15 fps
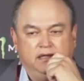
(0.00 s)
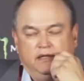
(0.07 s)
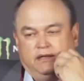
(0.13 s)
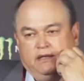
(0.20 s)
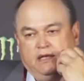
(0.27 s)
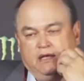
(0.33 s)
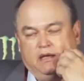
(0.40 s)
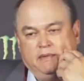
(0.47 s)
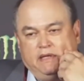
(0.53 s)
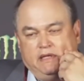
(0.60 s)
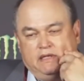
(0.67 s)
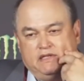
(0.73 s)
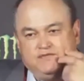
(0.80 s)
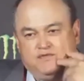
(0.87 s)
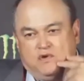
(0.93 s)
Yeah, I
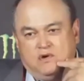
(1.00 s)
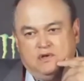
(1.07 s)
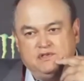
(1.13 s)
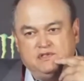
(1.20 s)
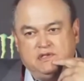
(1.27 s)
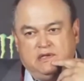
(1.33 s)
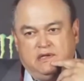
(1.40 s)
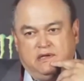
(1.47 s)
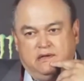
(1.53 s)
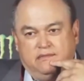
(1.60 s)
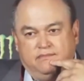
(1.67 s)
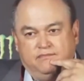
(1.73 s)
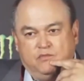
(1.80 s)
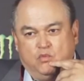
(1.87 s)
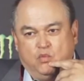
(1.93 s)
mean, as far as
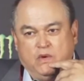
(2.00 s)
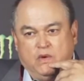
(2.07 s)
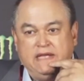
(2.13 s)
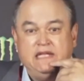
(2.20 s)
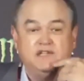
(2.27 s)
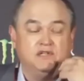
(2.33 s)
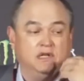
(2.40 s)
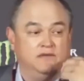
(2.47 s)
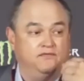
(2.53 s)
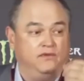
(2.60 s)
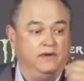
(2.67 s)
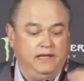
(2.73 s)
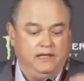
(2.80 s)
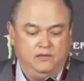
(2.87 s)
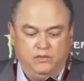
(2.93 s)
when he's going to
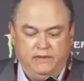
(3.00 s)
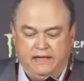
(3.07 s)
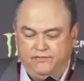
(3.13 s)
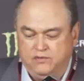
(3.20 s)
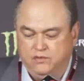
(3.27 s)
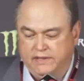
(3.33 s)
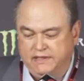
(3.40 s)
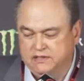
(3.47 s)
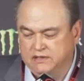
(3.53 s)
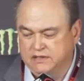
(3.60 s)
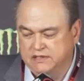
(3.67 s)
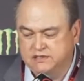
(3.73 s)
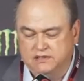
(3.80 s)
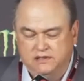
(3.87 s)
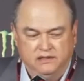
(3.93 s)
fight, we have to wait till
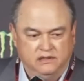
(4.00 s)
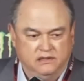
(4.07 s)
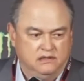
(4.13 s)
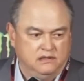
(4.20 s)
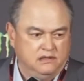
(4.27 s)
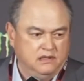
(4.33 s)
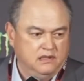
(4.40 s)
he's cleared.